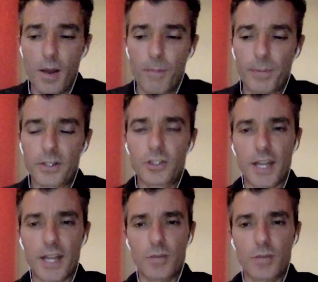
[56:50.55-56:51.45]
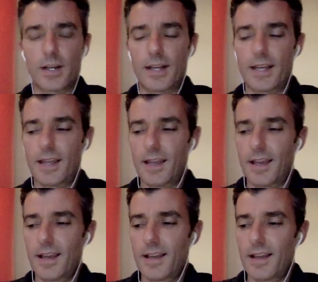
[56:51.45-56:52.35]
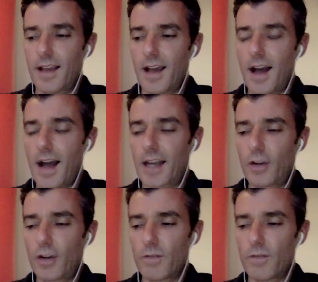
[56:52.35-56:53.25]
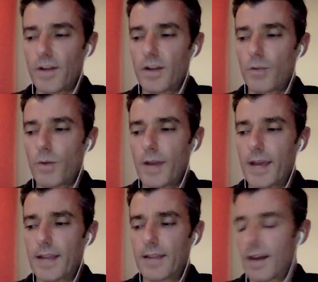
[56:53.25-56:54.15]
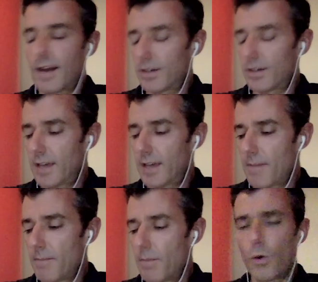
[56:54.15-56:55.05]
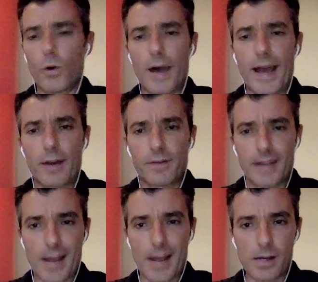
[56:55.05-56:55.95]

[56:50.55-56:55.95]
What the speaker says: But genuinely, I couldn't find a way that I could get more out of an hour.